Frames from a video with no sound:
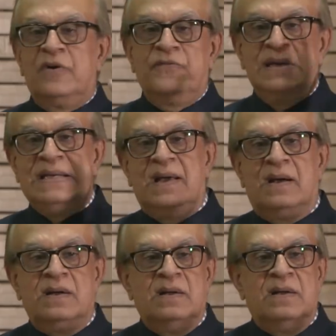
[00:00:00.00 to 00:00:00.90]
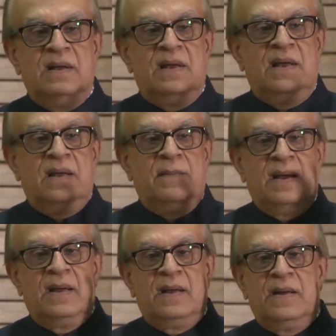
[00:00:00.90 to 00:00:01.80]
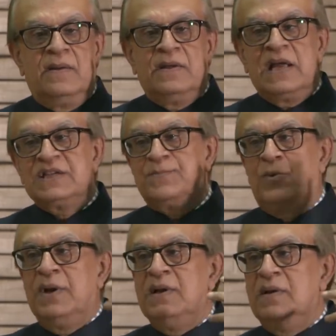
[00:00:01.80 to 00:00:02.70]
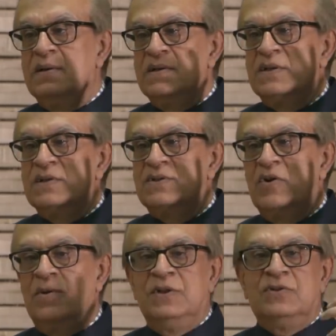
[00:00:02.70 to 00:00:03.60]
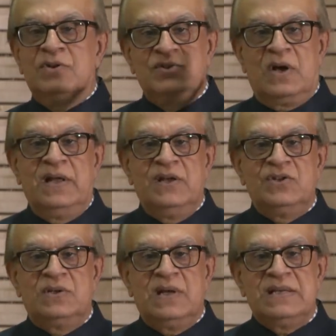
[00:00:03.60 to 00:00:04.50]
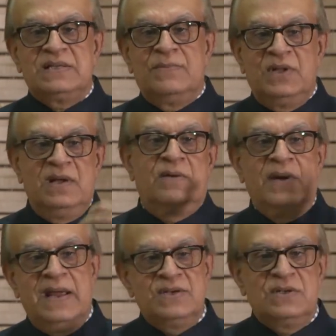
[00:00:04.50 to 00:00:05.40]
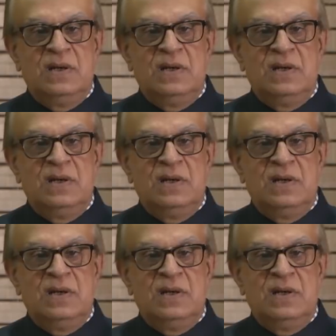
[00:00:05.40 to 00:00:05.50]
of India, exporting Sri Aurobindo's knowledge as something great,